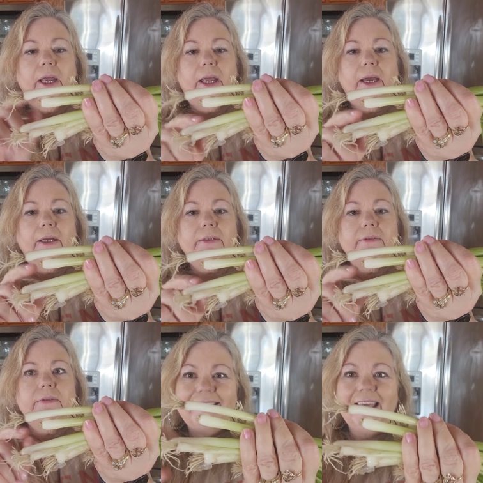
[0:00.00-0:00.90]
and
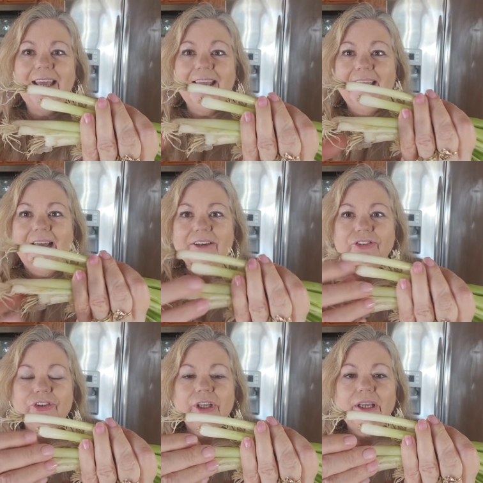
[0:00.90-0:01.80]
they
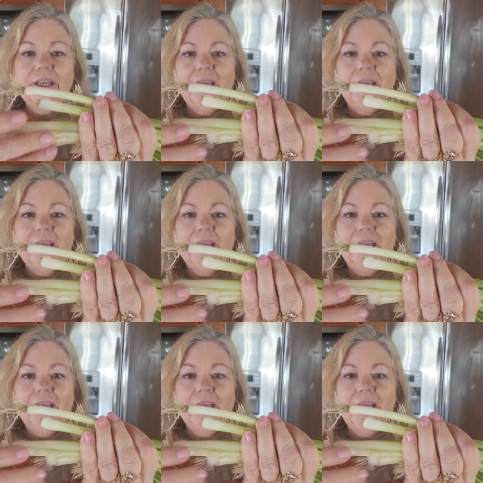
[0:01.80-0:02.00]
actually